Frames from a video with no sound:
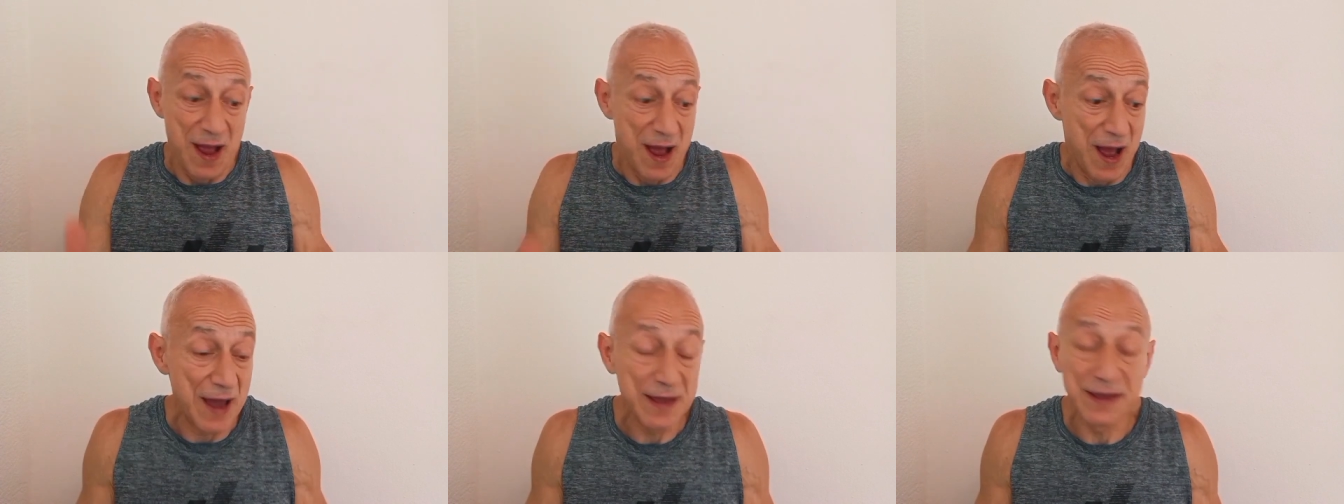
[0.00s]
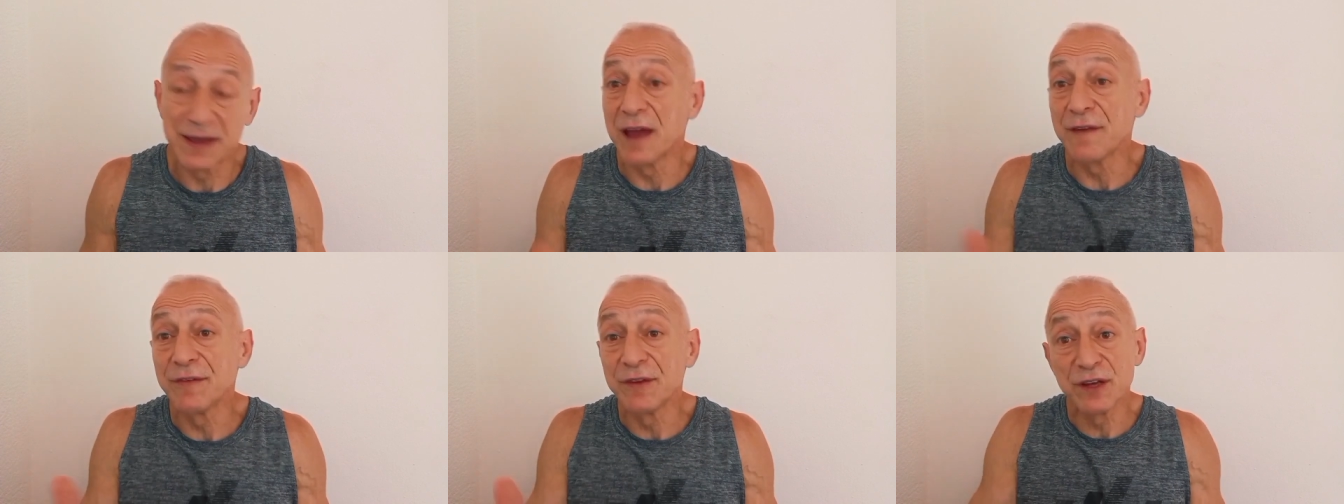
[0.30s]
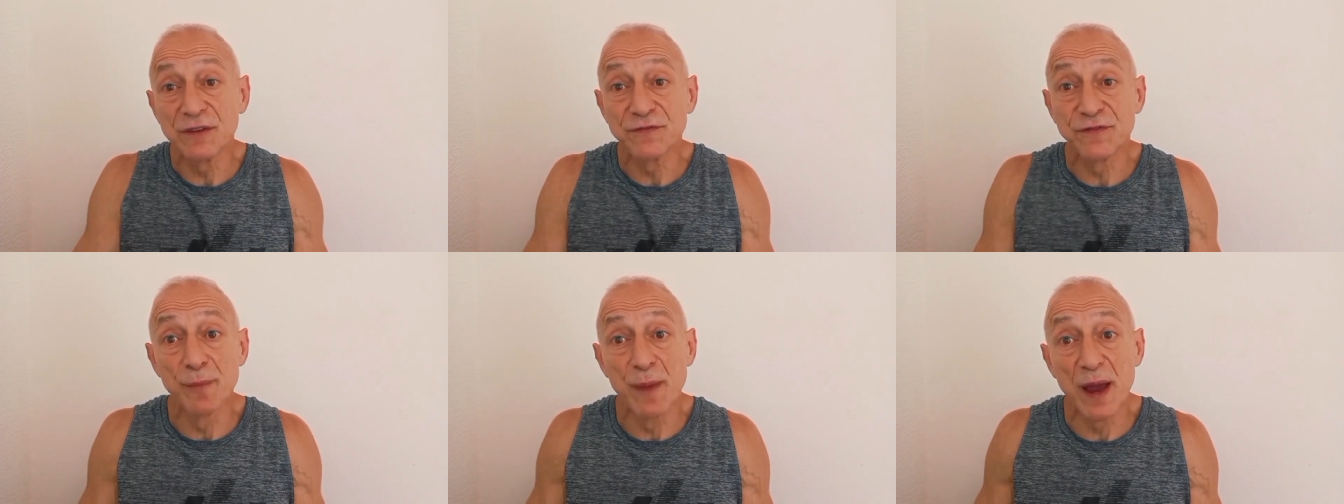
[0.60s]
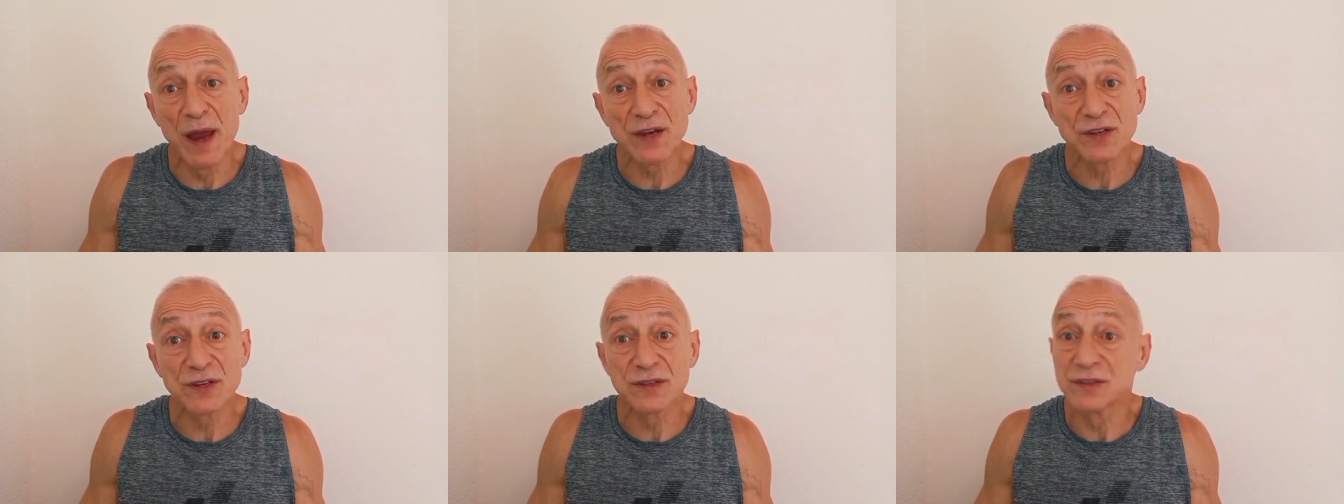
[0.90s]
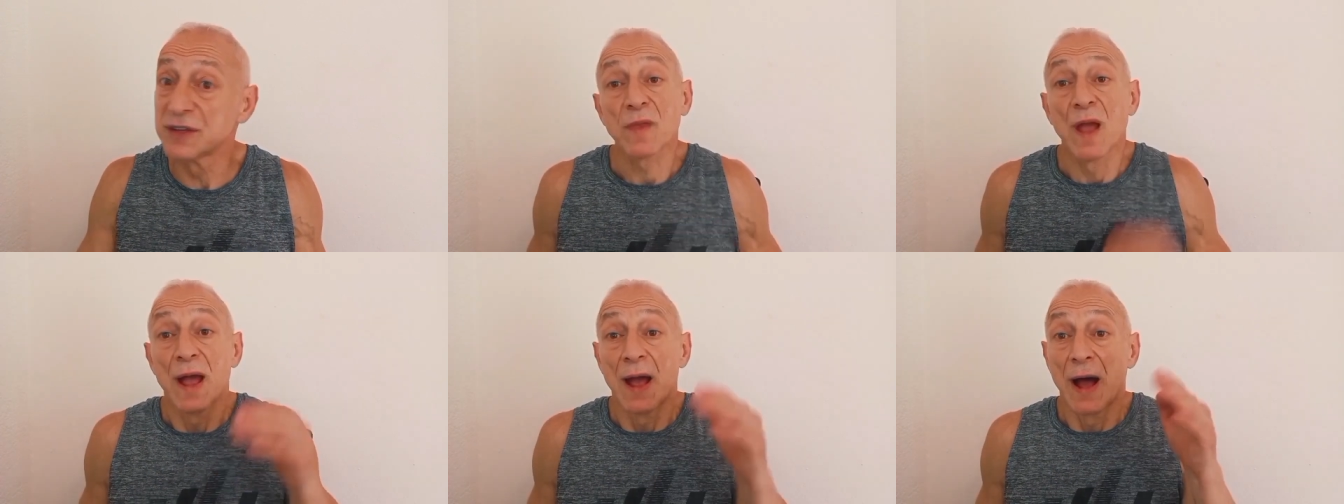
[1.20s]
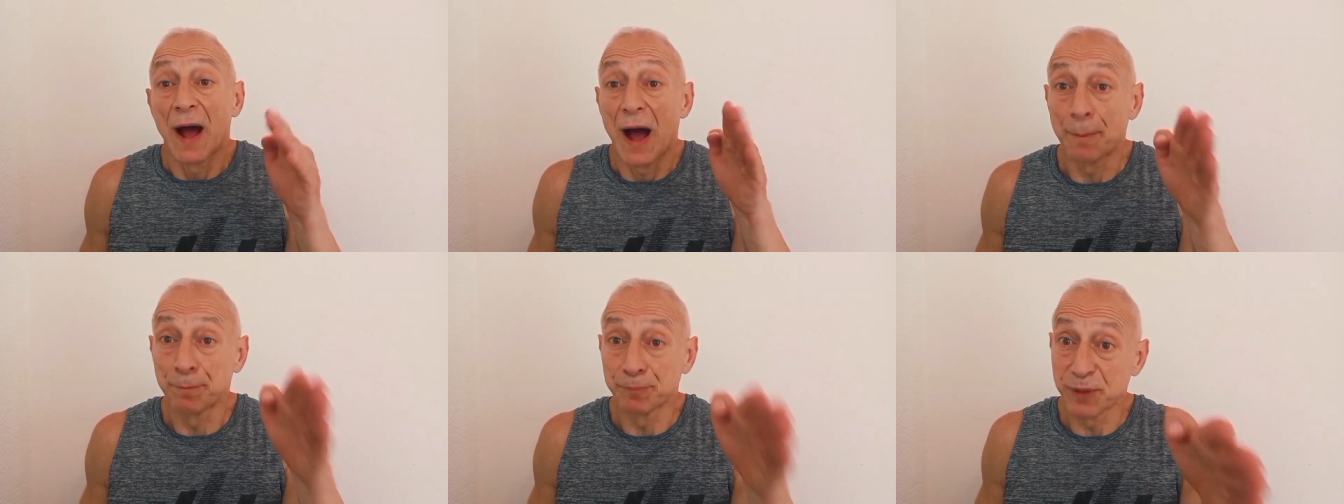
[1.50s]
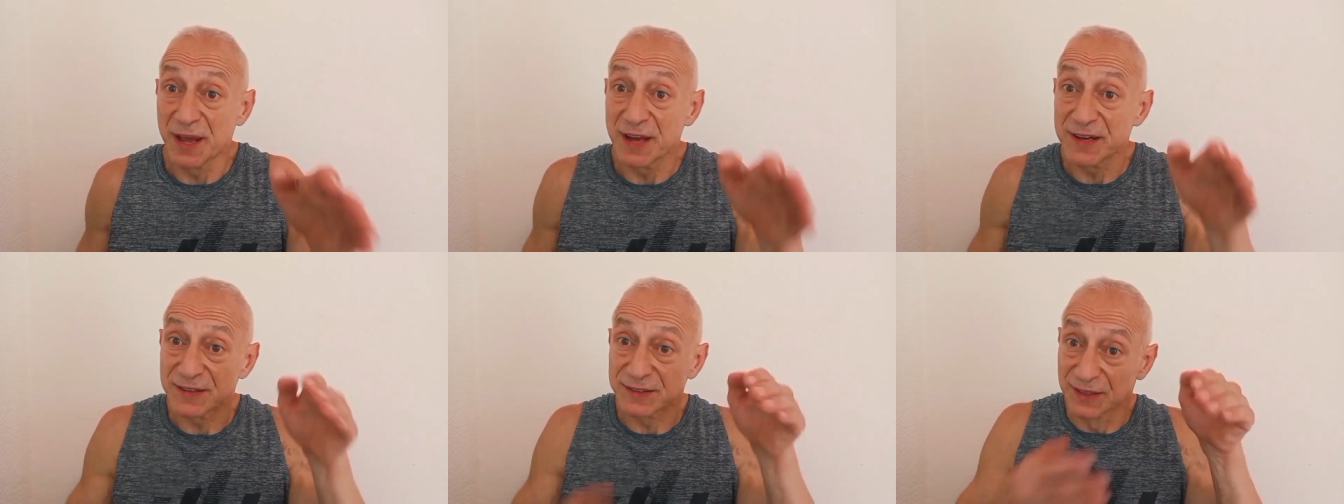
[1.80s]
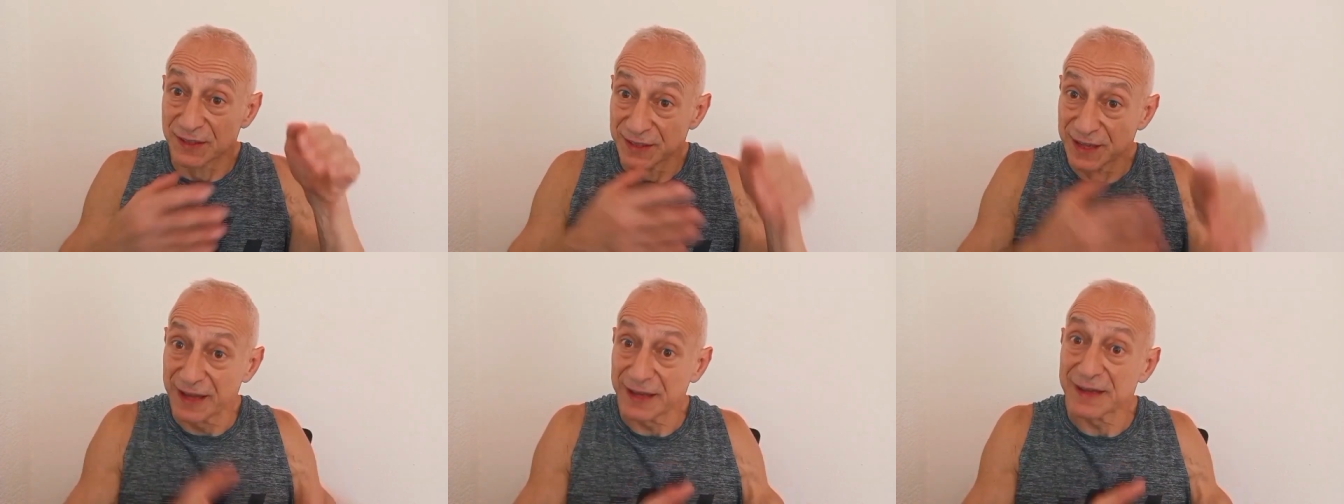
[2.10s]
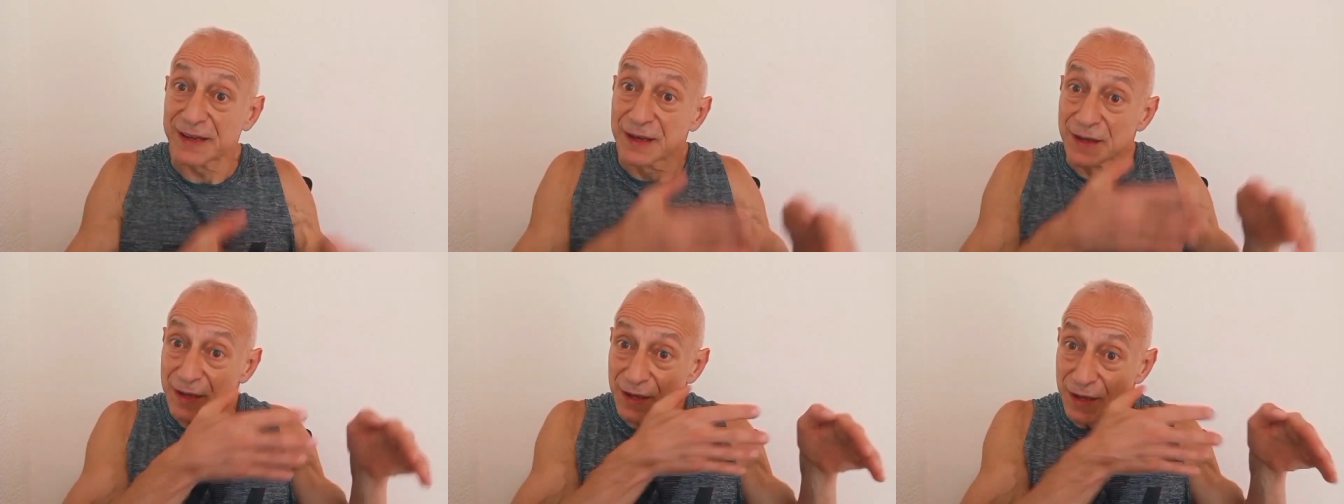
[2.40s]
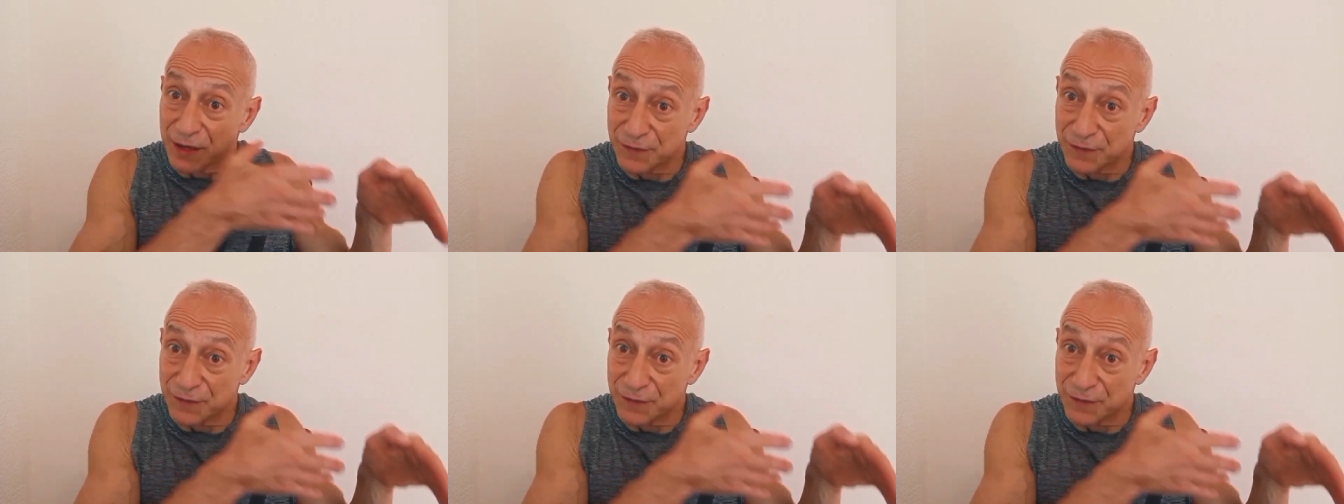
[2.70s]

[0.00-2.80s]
I gave you the information. I placed the link